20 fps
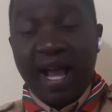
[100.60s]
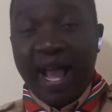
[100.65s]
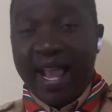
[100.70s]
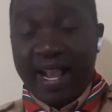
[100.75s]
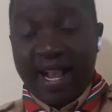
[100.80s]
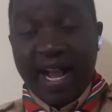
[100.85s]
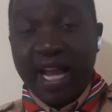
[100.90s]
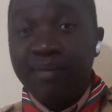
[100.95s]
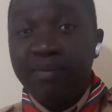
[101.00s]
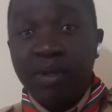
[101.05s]
I
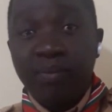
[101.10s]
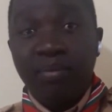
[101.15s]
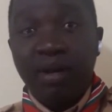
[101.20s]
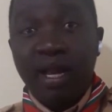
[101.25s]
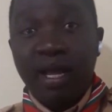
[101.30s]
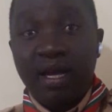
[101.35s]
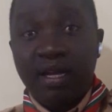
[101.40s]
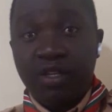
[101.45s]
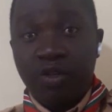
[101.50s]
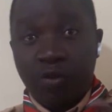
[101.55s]
can be
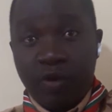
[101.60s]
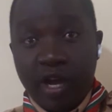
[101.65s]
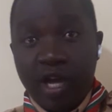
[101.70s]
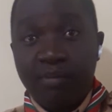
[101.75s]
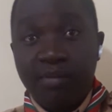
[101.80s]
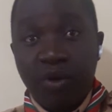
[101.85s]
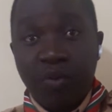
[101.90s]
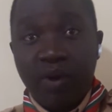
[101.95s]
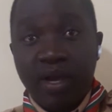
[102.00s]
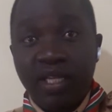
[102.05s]
black, you
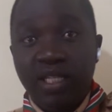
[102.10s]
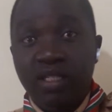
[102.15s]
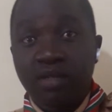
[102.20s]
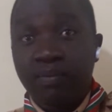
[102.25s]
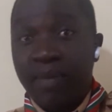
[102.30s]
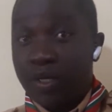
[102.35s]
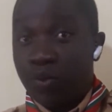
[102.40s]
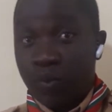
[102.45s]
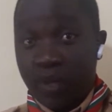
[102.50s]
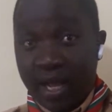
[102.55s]
can be white,
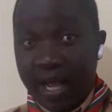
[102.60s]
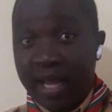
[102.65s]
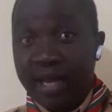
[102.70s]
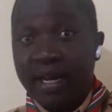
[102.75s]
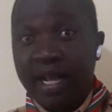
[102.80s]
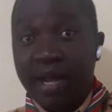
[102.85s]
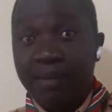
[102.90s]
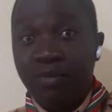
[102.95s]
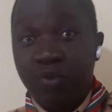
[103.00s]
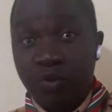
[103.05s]
but we
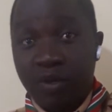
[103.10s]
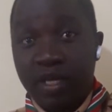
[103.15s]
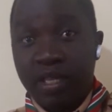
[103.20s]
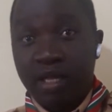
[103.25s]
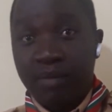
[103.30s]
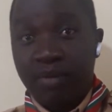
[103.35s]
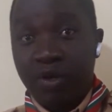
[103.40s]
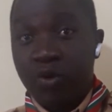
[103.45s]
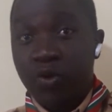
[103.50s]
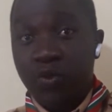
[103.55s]
can come
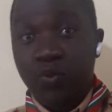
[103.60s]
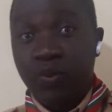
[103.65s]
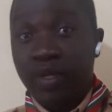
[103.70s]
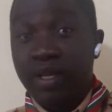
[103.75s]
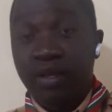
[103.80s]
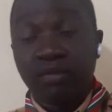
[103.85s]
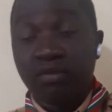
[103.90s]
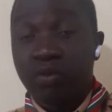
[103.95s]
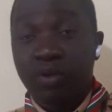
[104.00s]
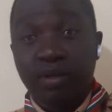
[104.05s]
together because we,
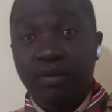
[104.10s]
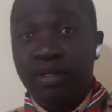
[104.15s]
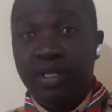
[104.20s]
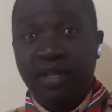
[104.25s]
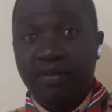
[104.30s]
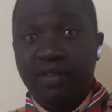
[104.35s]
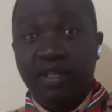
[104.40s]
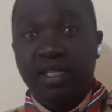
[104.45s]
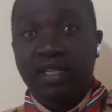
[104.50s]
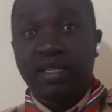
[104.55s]
we
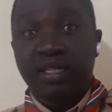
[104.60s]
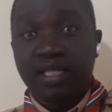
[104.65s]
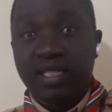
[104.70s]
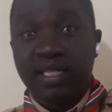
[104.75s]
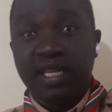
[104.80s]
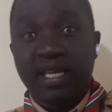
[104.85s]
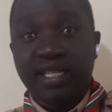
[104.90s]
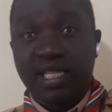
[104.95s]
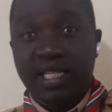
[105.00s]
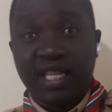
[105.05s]
definitely
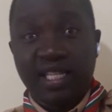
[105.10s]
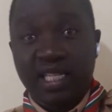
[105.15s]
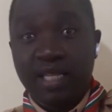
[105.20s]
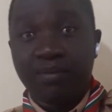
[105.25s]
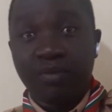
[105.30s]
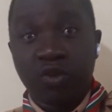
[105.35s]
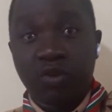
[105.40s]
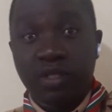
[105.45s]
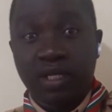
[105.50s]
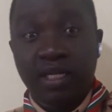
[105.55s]
see us the
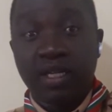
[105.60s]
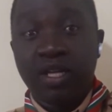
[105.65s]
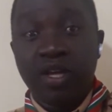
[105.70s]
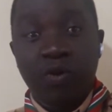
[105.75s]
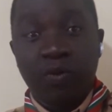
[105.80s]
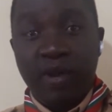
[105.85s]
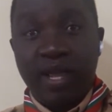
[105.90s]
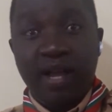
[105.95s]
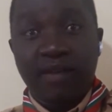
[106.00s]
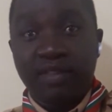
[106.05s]
same doctor.
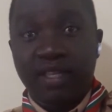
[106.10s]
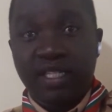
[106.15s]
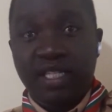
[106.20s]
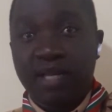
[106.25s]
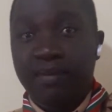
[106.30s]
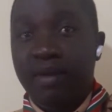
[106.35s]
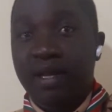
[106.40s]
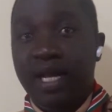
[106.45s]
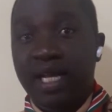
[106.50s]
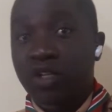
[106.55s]
We have the
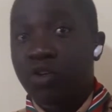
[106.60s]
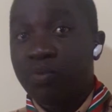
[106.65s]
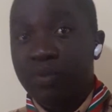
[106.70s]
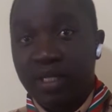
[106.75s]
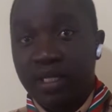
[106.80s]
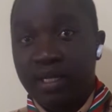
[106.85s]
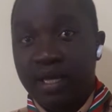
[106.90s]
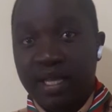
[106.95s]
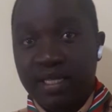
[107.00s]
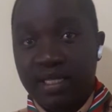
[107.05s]
same anatomy
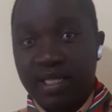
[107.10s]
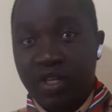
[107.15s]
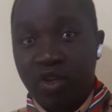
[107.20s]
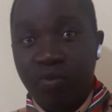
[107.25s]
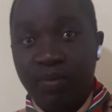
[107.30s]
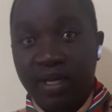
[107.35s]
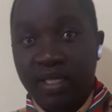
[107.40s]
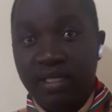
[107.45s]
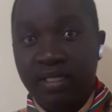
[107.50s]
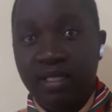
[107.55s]
as
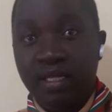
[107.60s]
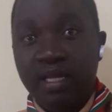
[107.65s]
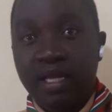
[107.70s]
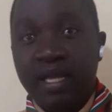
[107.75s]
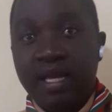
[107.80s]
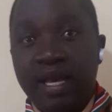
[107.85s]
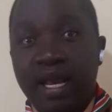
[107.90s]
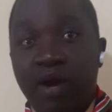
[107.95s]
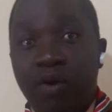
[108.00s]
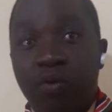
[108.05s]
humans.
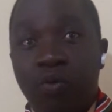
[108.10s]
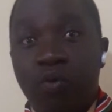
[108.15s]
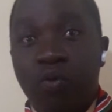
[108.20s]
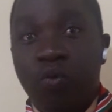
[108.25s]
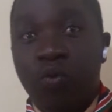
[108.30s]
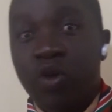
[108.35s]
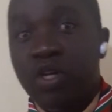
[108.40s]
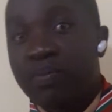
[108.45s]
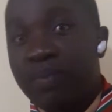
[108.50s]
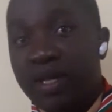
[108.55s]
Now,
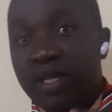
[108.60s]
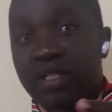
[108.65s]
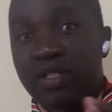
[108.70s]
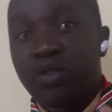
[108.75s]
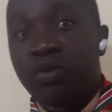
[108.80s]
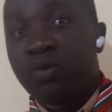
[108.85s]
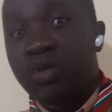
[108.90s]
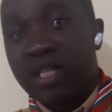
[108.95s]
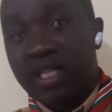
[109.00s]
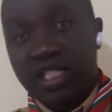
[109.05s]
what
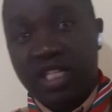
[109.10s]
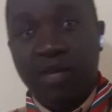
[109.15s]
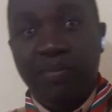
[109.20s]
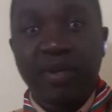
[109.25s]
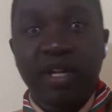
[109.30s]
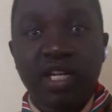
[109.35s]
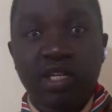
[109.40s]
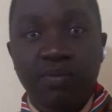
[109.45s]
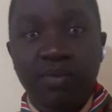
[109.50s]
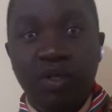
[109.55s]
makes you
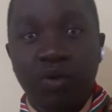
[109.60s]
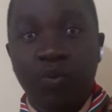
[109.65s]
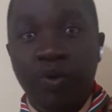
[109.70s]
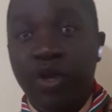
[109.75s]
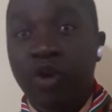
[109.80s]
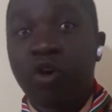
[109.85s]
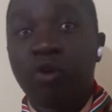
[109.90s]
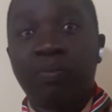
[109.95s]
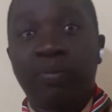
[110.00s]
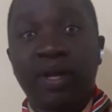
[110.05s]
discriminate?
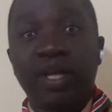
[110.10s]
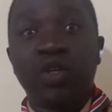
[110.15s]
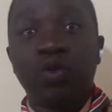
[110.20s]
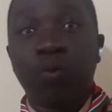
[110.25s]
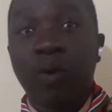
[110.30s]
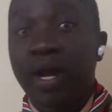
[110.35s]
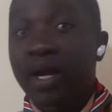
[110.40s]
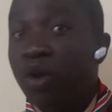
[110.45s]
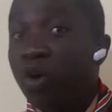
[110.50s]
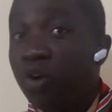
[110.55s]
We all pray to
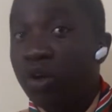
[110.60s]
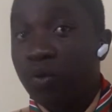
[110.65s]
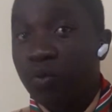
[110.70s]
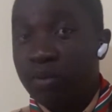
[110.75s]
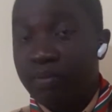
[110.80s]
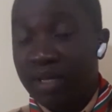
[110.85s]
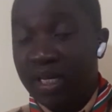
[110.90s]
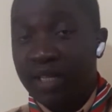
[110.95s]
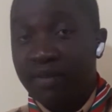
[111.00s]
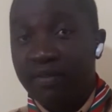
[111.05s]
one God.
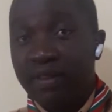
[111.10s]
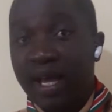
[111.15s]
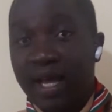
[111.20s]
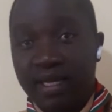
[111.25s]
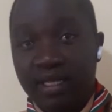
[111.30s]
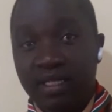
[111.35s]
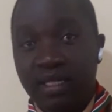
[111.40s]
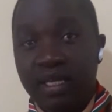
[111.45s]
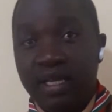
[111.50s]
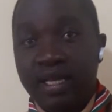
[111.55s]
We believe
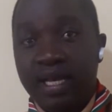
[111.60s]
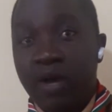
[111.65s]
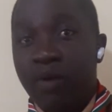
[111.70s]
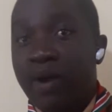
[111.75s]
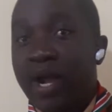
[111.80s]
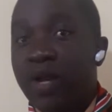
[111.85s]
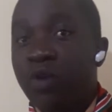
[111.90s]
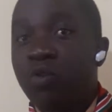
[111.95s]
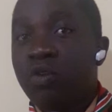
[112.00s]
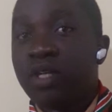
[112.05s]
that. Now,
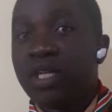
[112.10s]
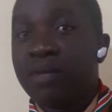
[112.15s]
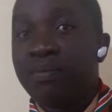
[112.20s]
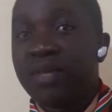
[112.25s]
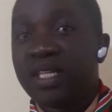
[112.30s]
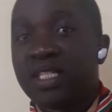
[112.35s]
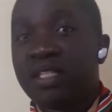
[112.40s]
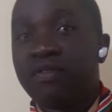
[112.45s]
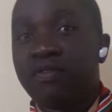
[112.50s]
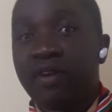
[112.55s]
can we
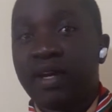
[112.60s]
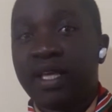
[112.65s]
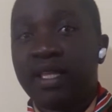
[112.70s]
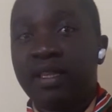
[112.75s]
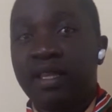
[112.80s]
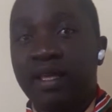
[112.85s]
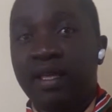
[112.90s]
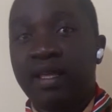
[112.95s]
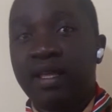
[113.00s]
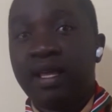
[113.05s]

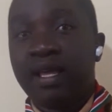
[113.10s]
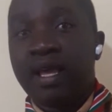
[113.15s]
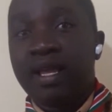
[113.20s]
demystify the,